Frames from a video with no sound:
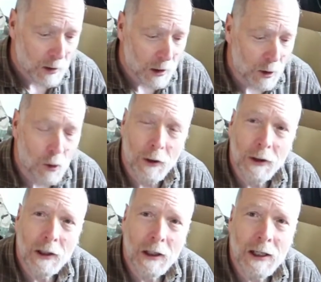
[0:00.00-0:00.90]
I go on
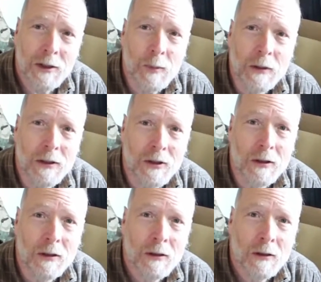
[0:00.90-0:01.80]
a little
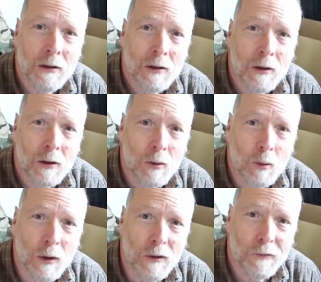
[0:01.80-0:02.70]
expedition
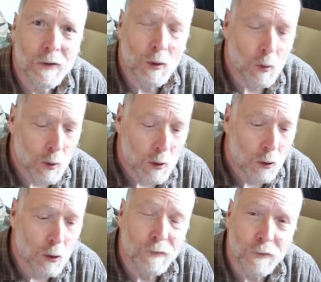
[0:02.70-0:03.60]
with a few
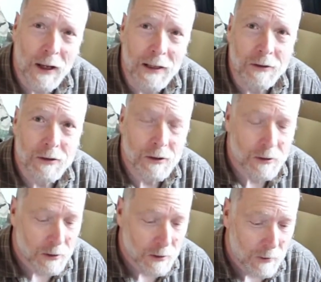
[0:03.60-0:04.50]
good
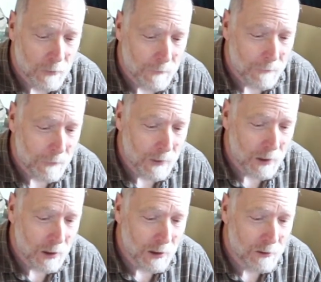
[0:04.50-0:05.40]
friends
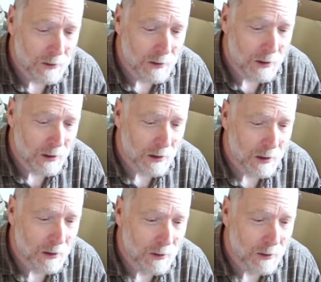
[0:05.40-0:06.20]
and uh,